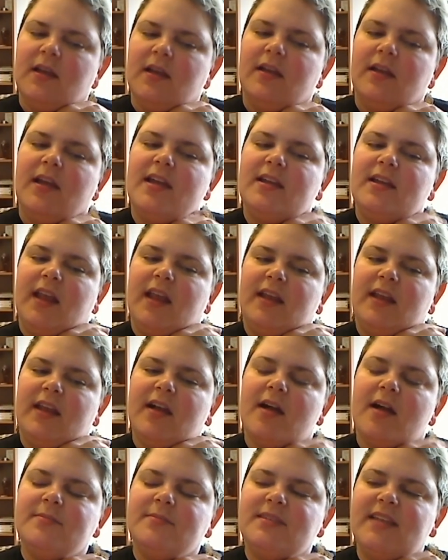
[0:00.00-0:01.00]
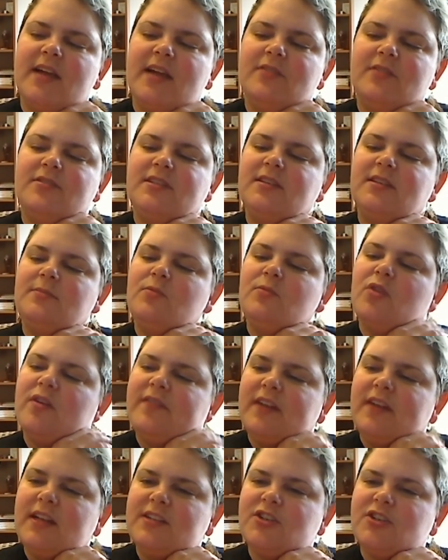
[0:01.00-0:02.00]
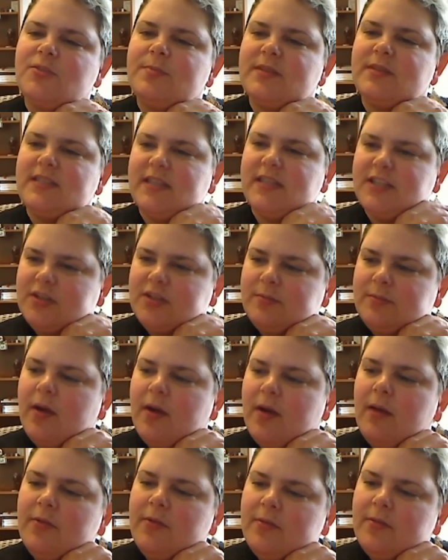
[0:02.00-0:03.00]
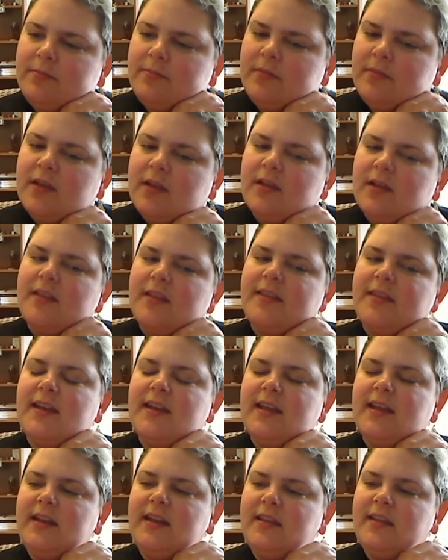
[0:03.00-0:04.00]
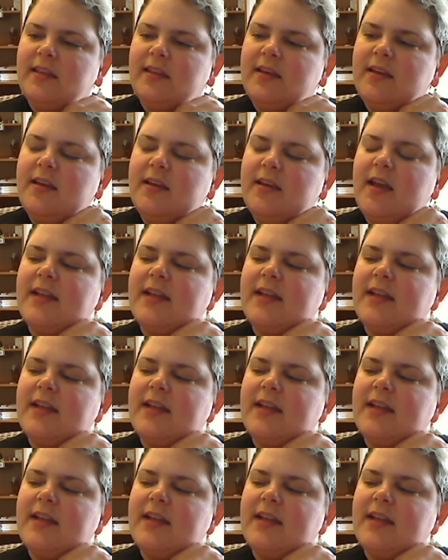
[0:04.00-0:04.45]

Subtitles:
it comes down to more of an interpretation problem than anything.